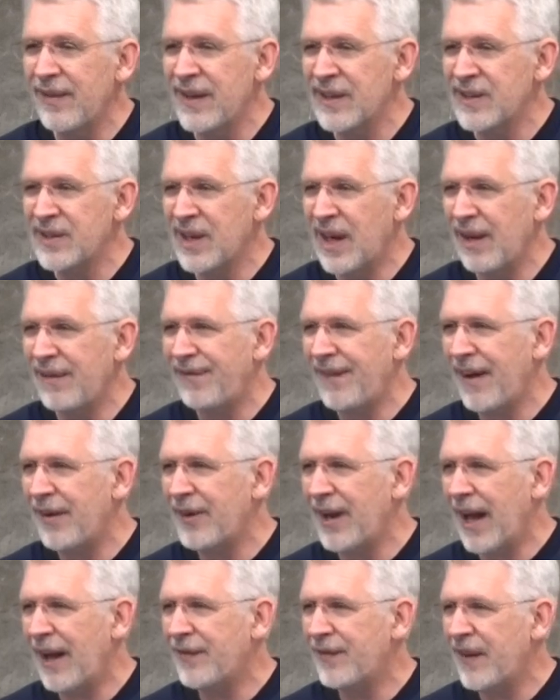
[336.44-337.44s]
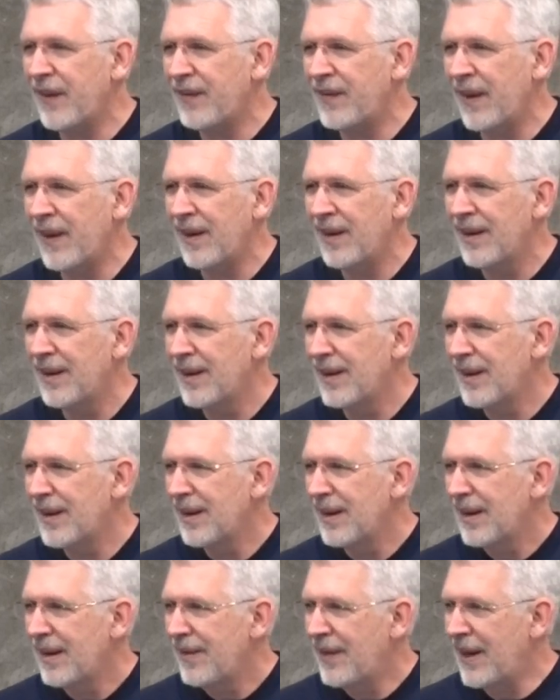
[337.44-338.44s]
this and I found out that the,
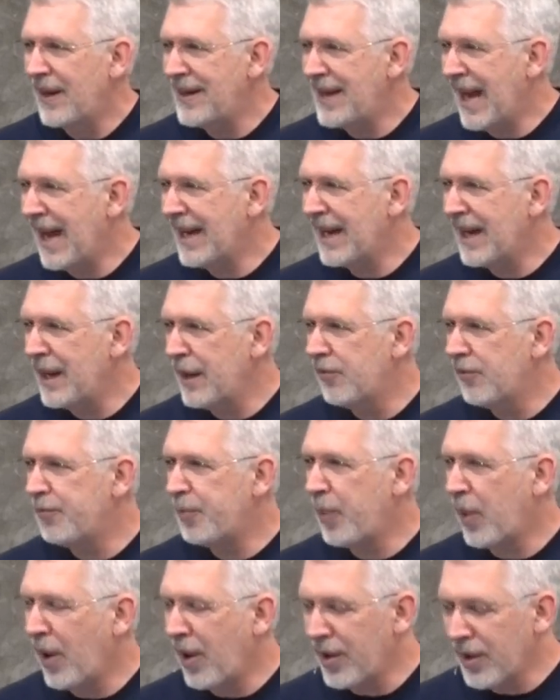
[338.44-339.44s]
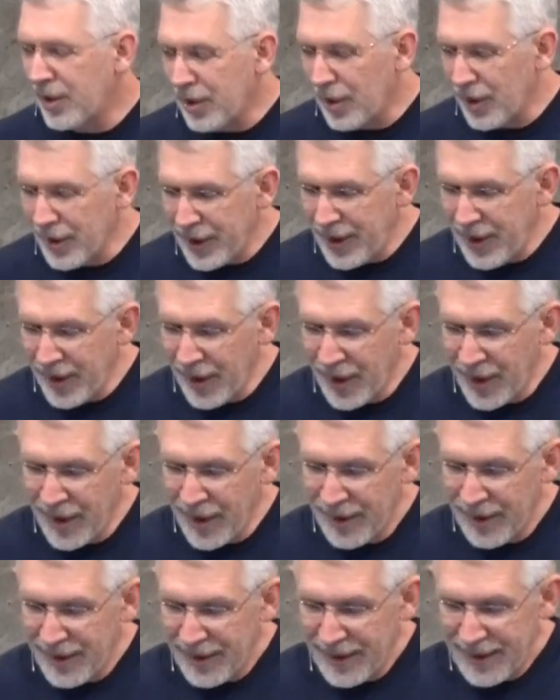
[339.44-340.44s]
the negative particle
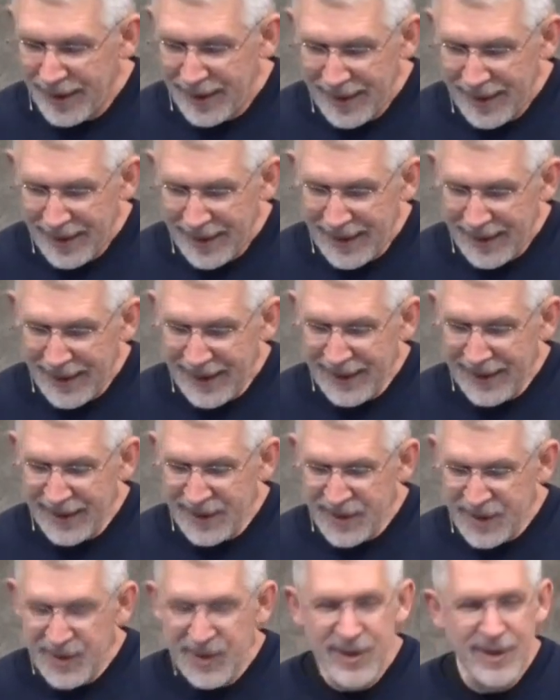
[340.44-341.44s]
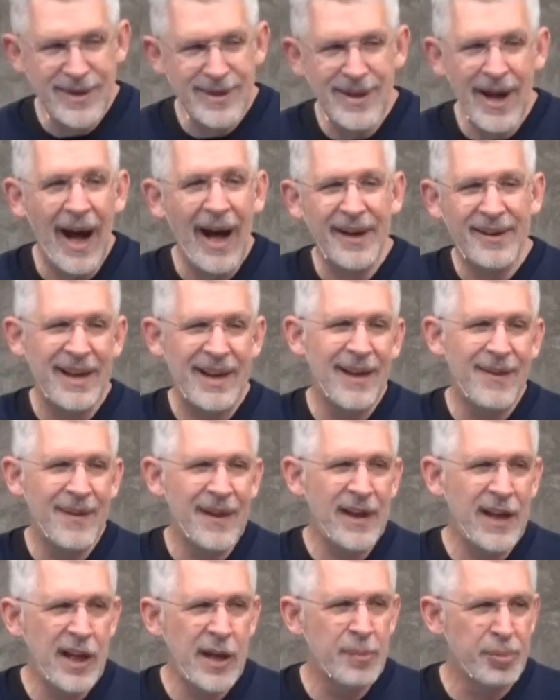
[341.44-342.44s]
here is not in
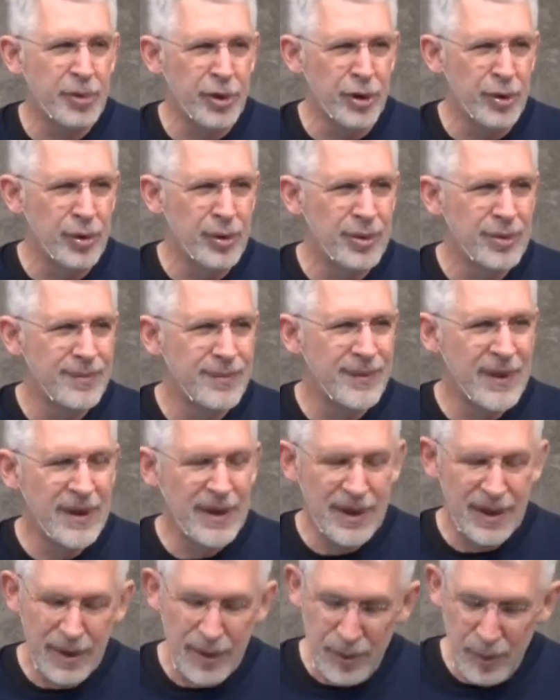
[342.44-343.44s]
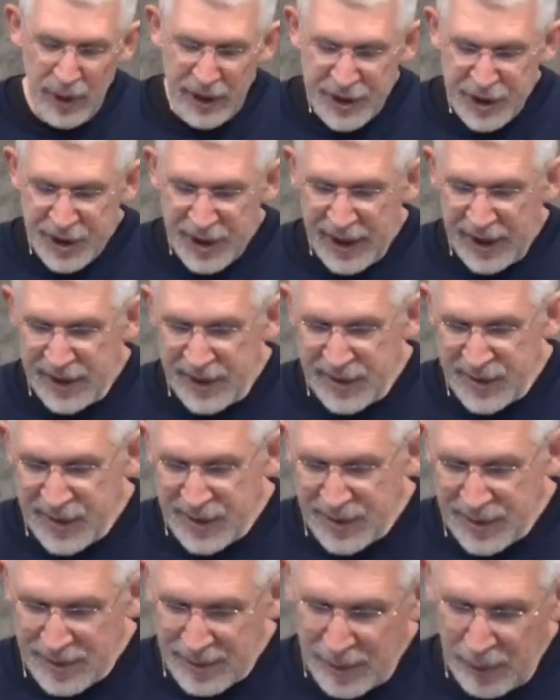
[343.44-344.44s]
the Hebrew, which
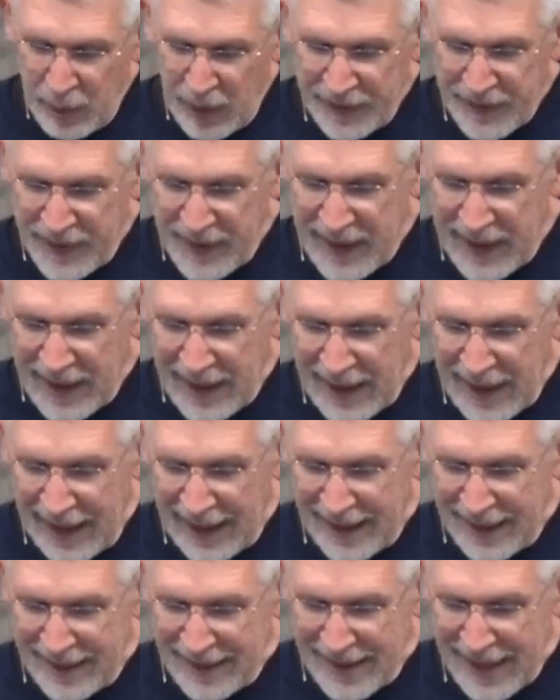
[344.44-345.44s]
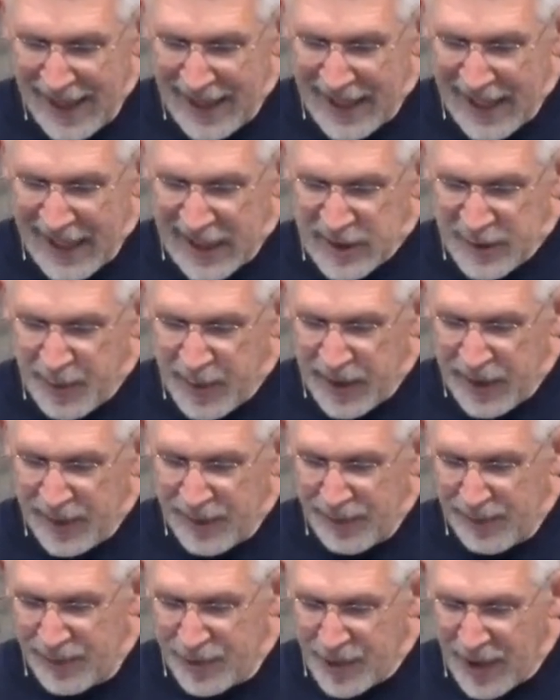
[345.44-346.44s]
is what the uh,
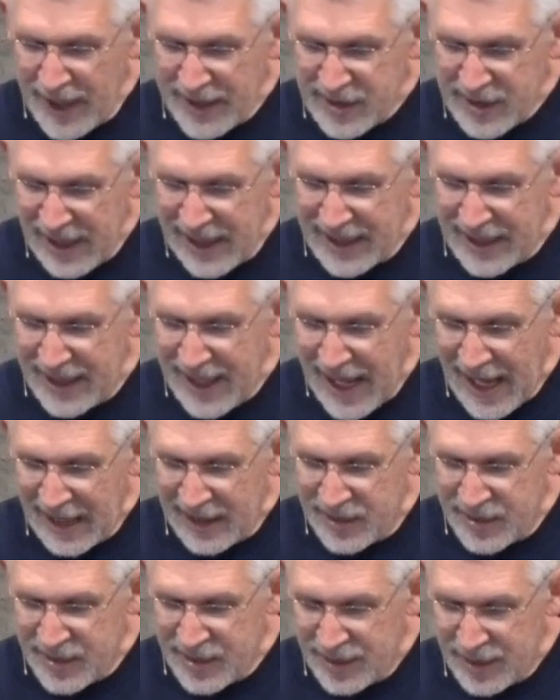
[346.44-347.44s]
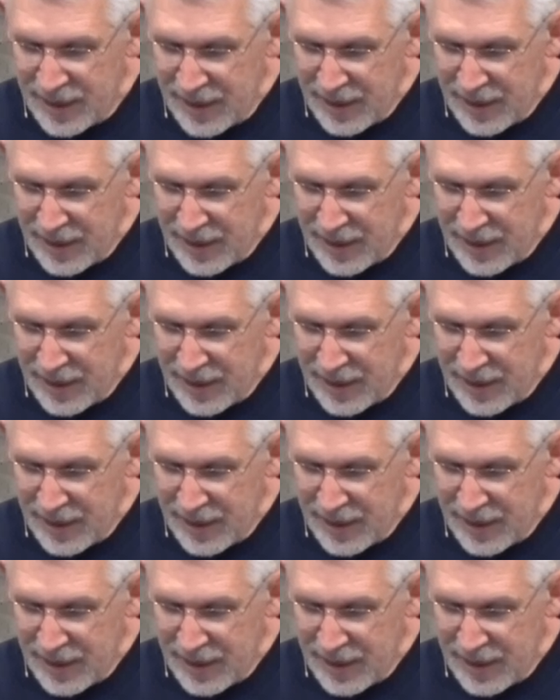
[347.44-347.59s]
NASB translated as